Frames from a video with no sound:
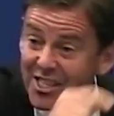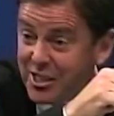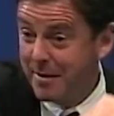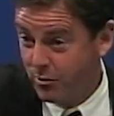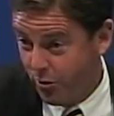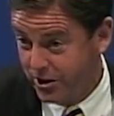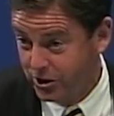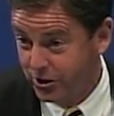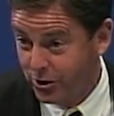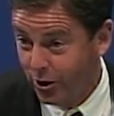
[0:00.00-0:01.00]
same
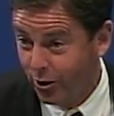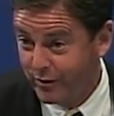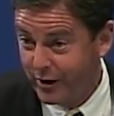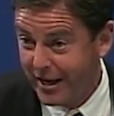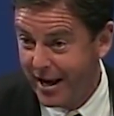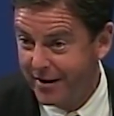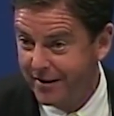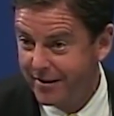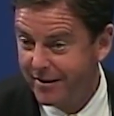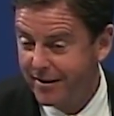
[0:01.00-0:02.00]
questions all over again.
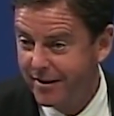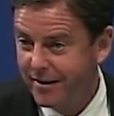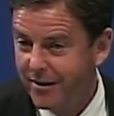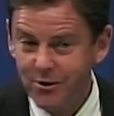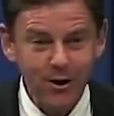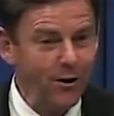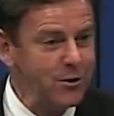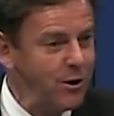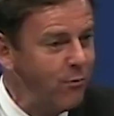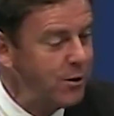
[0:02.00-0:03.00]
You say to
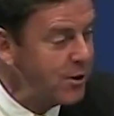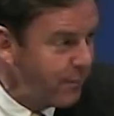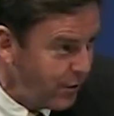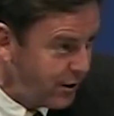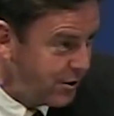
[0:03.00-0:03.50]
yourself, what's up with this